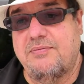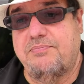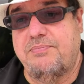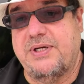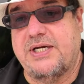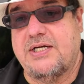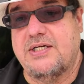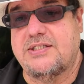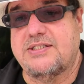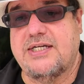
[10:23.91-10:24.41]

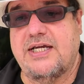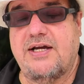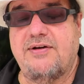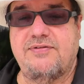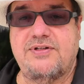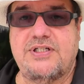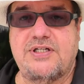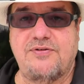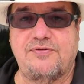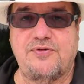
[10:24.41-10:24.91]
Because they have
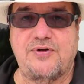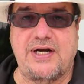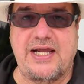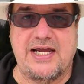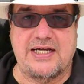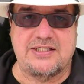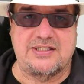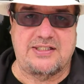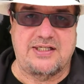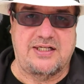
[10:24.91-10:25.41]
a different
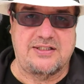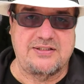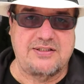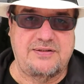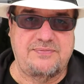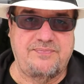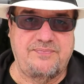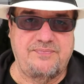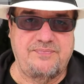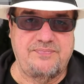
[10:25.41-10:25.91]
accent.
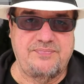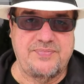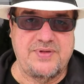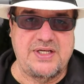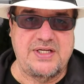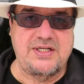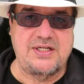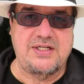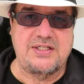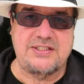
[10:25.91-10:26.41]
And